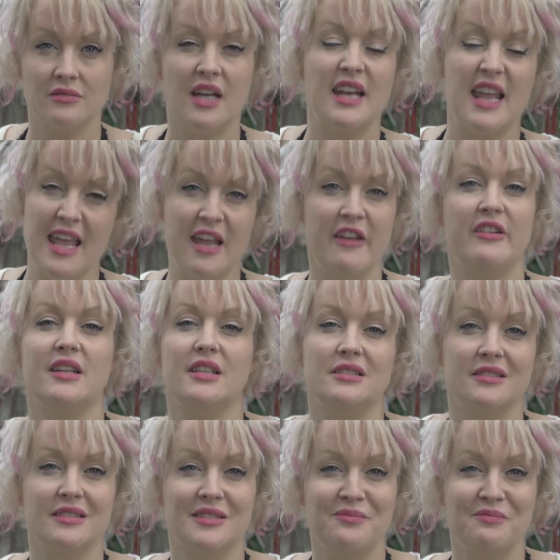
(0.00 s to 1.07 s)
And here it
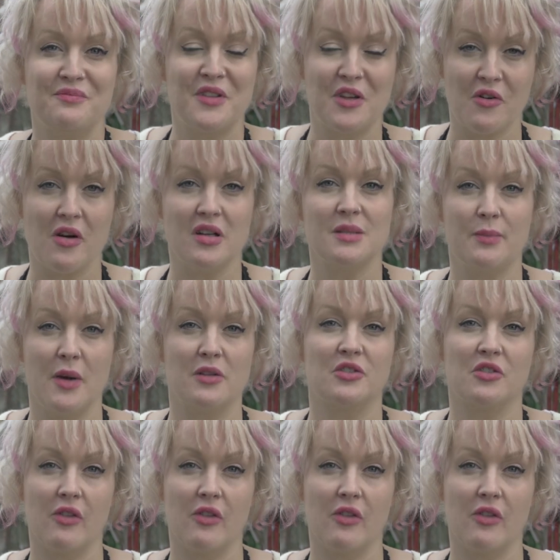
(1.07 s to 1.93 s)
is, the Crossbones